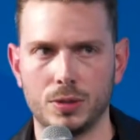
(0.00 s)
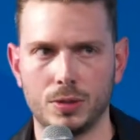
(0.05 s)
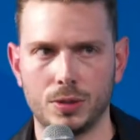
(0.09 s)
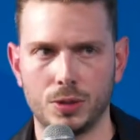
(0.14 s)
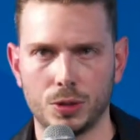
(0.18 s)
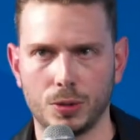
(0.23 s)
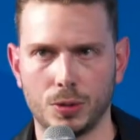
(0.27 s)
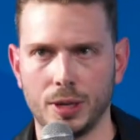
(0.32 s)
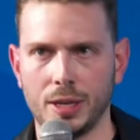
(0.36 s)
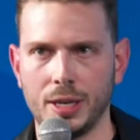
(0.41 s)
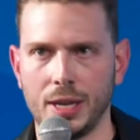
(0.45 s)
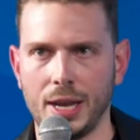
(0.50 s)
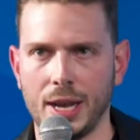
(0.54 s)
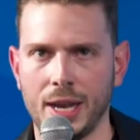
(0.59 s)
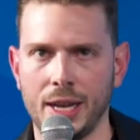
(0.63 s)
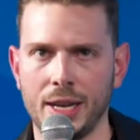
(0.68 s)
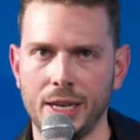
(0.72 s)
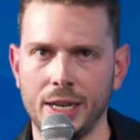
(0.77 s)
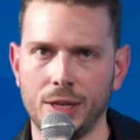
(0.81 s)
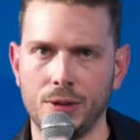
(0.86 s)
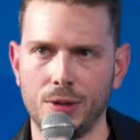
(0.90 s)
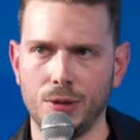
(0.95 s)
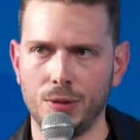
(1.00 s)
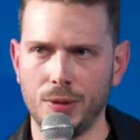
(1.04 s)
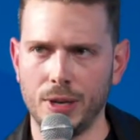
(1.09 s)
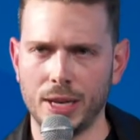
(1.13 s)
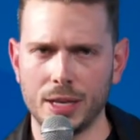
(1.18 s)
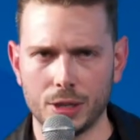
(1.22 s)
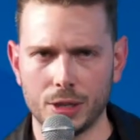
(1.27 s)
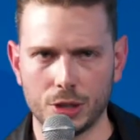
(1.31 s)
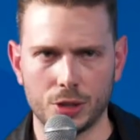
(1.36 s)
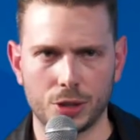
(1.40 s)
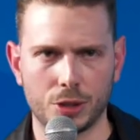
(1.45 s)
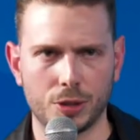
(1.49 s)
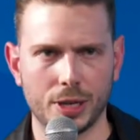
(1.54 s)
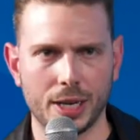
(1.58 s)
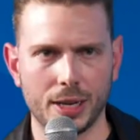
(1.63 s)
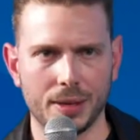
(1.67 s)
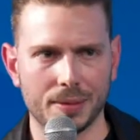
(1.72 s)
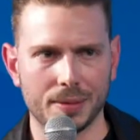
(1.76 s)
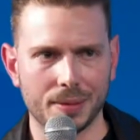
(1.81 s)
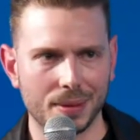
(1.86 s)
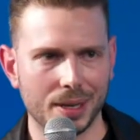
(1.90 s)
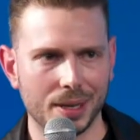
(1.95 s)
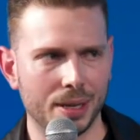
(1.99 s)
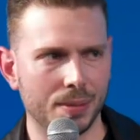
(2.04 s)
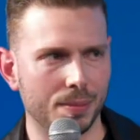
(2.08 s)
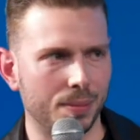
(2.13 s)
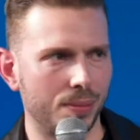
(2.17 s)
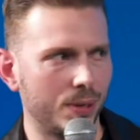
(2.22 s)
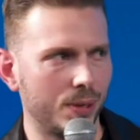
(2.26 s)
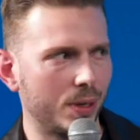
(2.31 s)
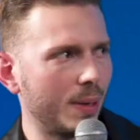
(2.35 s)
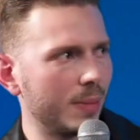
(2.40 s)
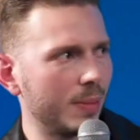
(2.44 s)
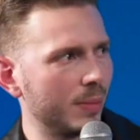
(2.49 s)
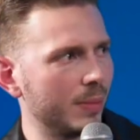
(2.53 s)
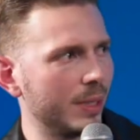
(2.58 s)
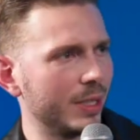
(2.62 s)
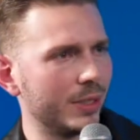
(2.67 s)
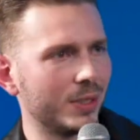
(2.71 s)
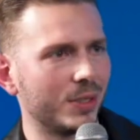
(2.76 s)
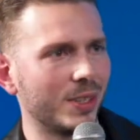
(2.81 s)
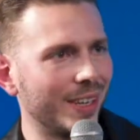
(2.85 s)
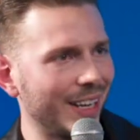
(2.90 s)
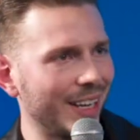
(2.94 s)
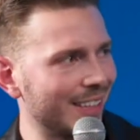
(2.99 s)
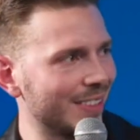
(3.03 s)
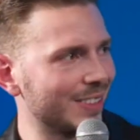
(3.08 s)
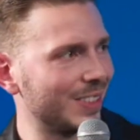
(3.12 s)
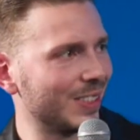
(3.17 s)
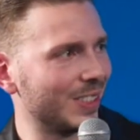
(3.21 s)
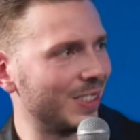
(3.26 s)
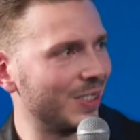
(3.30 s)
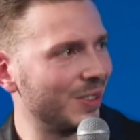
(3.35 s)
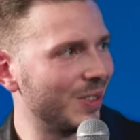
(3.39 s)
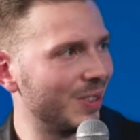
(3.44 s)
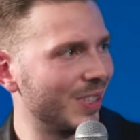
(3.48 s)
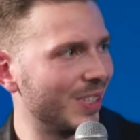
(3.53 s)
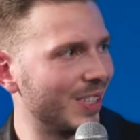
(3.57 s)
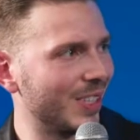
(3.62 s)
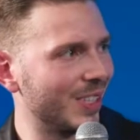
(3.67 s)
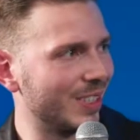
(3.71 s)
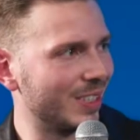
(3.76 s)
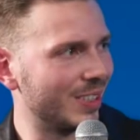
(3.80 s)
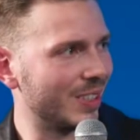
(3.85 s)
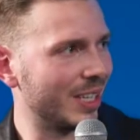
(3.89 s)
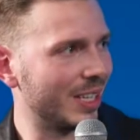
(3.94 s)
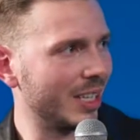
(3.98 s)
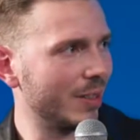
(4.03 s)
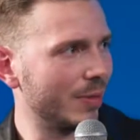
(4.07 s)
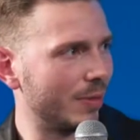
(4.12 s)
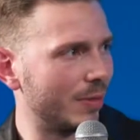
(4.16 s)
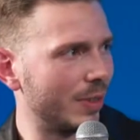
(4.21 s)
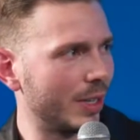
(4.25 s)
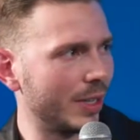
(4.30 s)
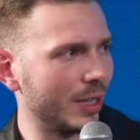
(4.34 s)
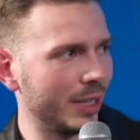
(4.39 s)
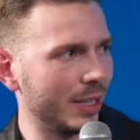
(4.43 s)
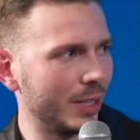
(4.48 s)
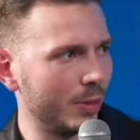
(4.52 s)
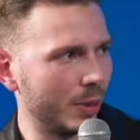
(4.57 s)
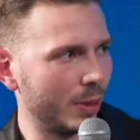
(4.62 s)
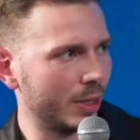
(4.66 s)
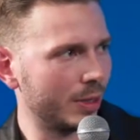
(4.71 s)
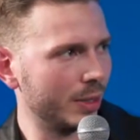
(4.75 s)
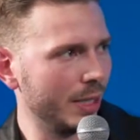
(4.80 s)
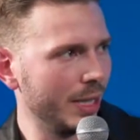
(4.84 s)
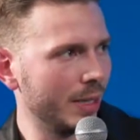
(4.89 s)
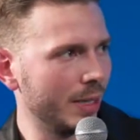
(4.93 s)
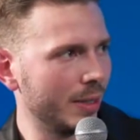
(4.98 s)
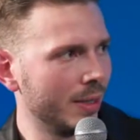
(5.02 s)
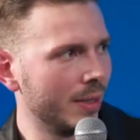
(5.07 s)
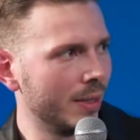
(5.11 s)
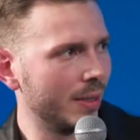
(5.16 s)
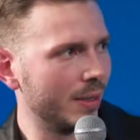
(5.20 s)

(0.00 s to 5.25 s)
join any new industry and probably start executing on design fairly quickly